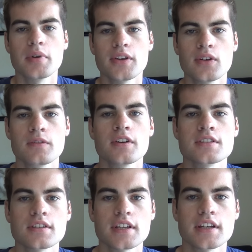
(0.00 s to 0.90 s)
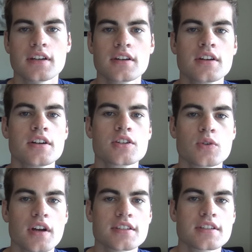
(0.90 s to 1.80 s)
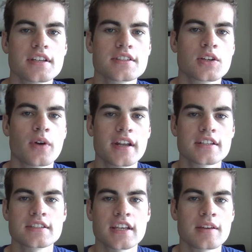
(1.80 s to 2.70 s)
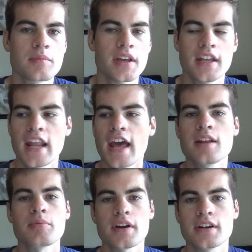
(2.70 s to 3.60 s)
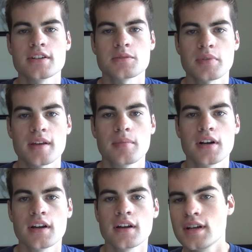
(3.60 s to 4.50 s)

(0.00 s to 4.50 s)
But universally, trust is the greatest theme in any predator's playbook.